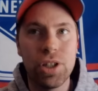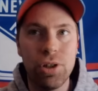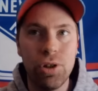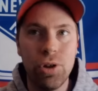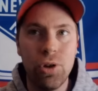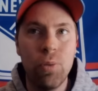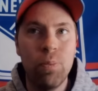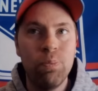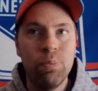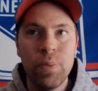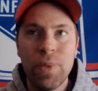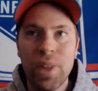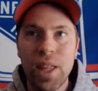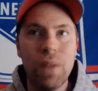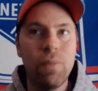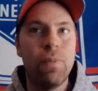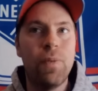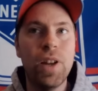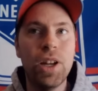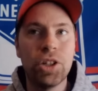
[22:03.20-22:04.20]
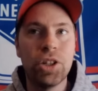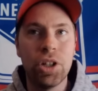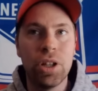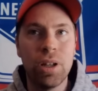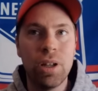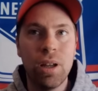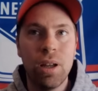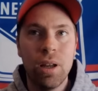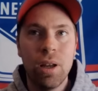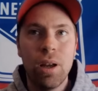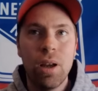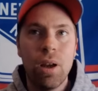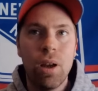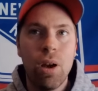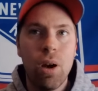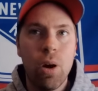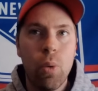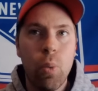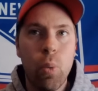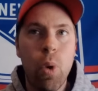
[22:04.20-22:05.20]
to envision
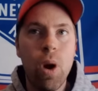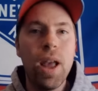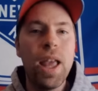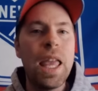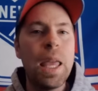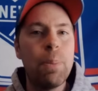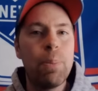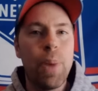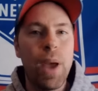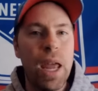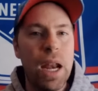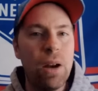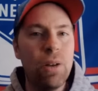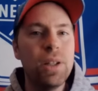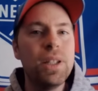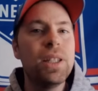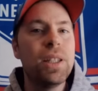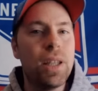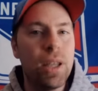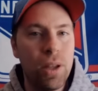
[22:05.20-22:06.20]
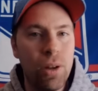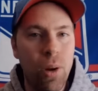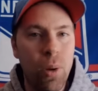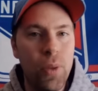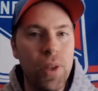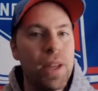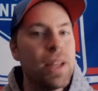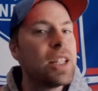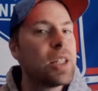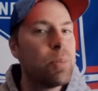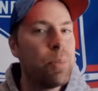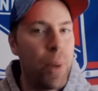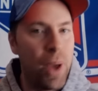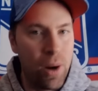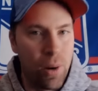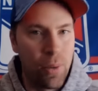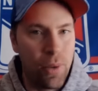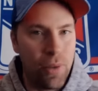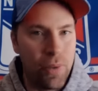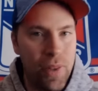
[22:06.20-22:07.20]
what a penalty kill that is
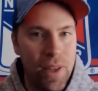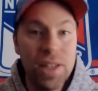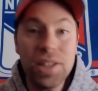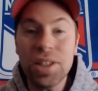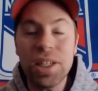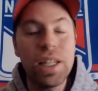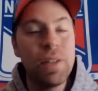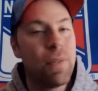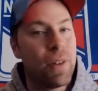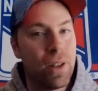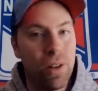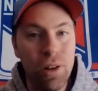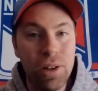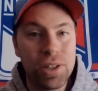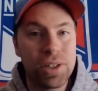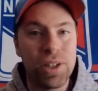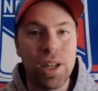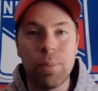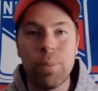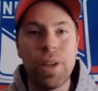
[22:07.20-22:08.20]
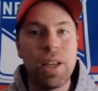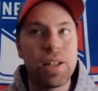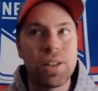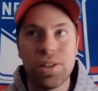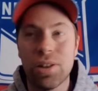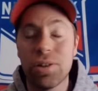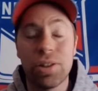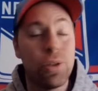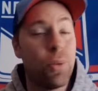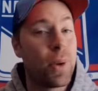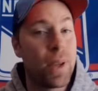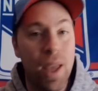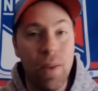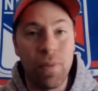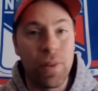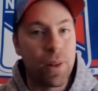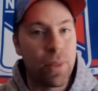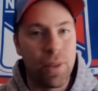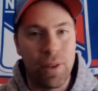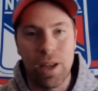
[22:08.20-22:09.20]
better than this even looks like, because they're doing
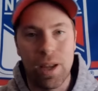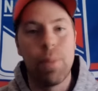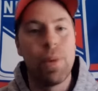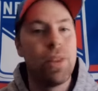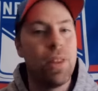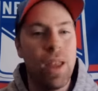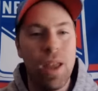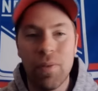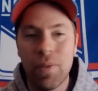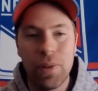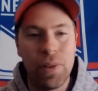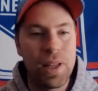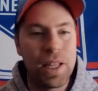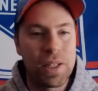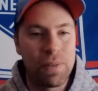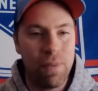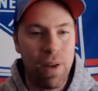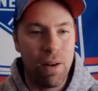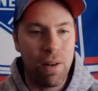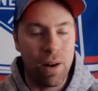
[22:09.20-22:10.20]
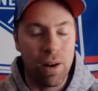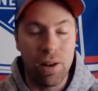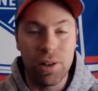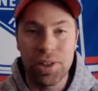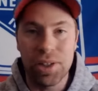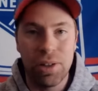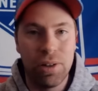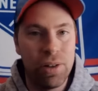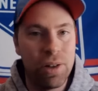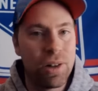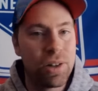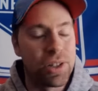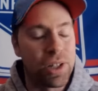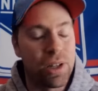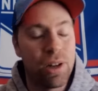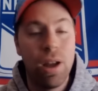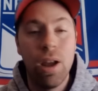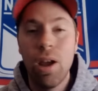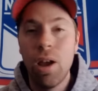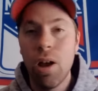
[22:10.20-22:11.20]
everything. I mean, everything is firing on all cylinders, and
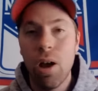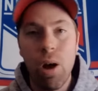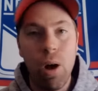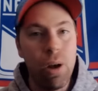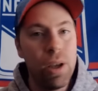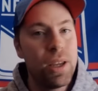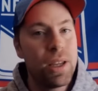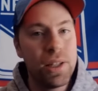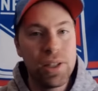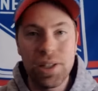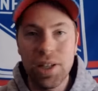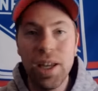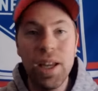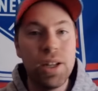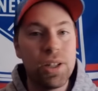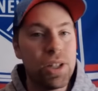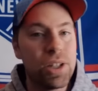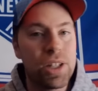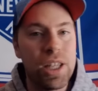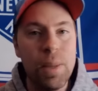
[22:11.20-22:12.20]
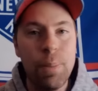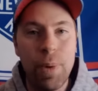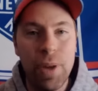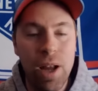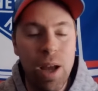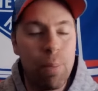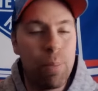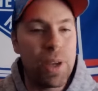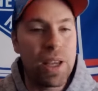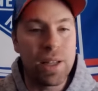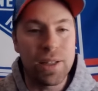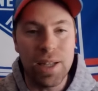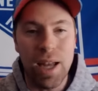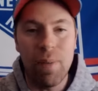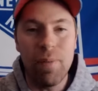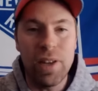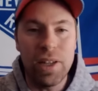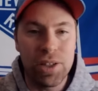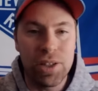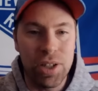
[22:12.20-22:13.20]
all you can say is just keep it up, because
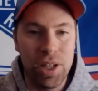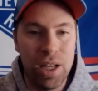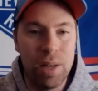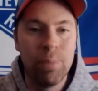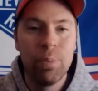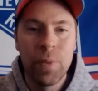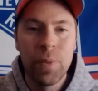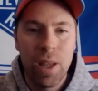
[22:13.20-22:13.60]
obviously